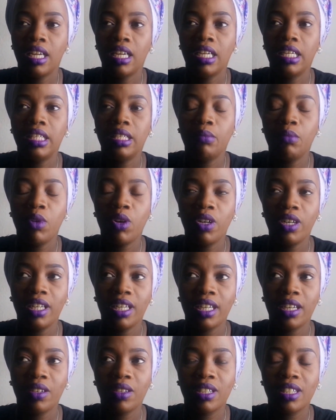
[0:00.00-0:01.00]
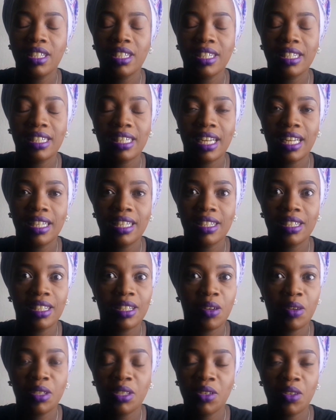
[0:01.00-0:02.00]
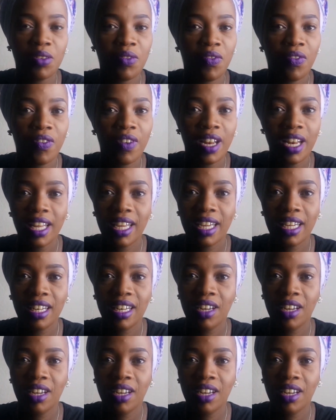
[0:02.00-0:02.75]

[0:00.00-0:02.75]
In the morning, I was not feeling it.